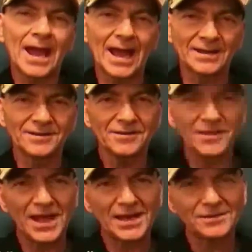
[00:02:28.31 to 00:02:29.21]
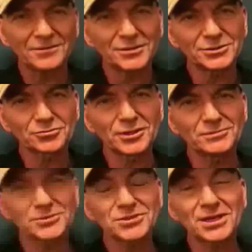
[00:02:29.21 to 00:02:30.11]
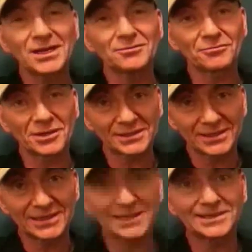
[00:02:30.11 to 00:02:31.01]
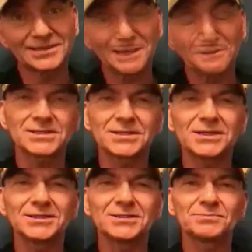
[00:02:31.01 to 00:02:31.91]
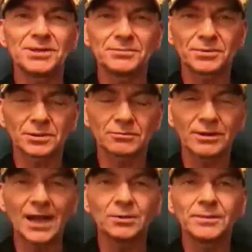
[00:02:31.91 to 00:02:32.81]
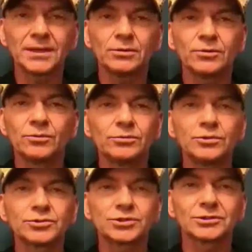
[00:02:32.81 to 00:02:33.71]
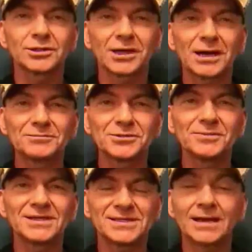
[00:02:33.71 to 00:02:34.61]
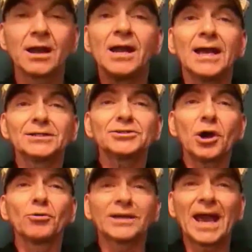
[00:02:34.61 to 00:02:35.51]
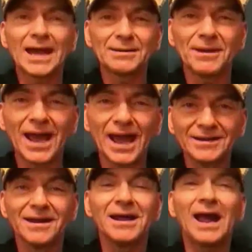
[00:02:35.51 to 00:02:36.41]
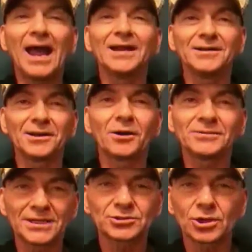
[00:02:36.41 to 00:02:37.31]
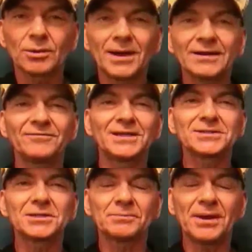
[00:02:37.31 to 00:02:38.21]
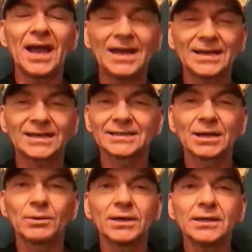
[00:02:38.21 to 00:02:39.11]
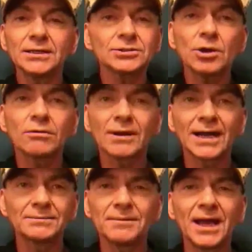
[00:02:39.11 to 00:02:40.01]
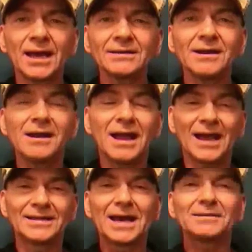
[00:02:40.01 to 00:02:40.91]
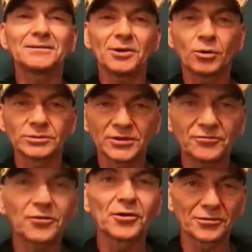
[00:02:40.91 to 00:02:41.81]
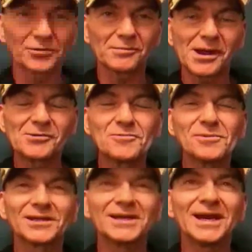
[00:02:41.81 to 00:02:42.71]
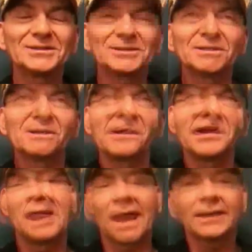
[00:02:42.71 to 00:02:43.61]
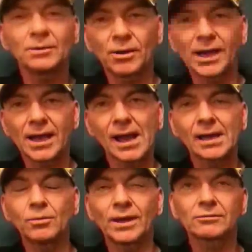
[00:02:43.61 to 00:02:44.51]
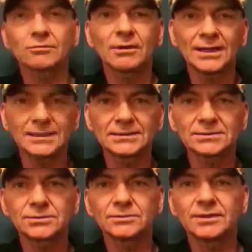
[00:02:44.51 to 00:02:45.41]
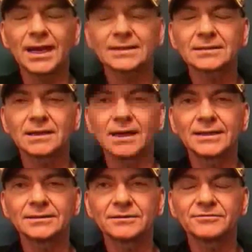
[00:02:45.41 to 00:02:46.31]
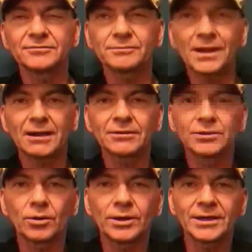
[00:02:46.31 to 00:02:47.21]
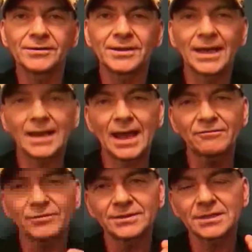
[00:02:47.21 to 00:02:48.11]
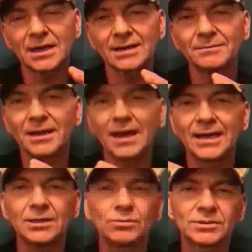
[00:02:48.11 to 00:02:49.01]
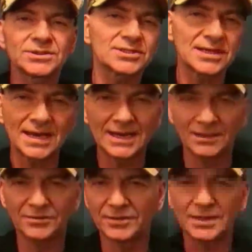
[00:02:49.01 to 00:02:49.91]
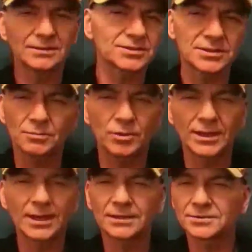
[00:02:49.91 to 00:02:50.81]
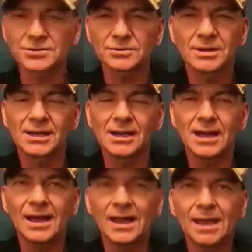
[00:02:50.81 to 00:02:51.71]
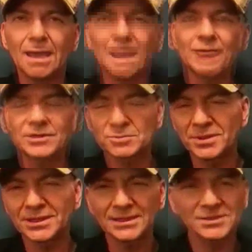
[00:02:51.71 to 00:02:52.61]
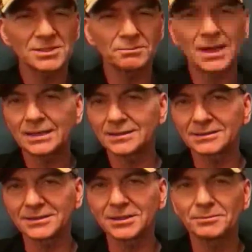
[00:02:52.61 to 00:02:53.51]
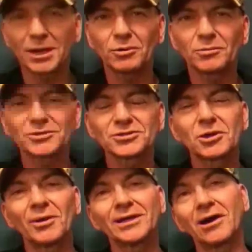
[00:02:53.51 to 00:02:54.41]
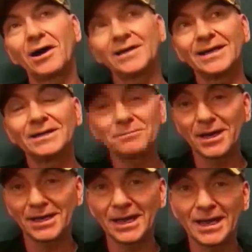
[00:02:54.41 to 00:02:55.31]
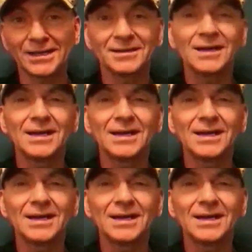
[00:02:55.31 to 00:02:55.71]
And then the dream state really kicked in. These people around me who used to look up to me said, "It's okay, man." And, you know, they saw my face in a panic and they went, "It's all right, man." And that only furthered my humiliation. Anyway, I went right into that kind of paranoia that every time anyone said anything to someone else, they were speaking symbolically about what was going on in my head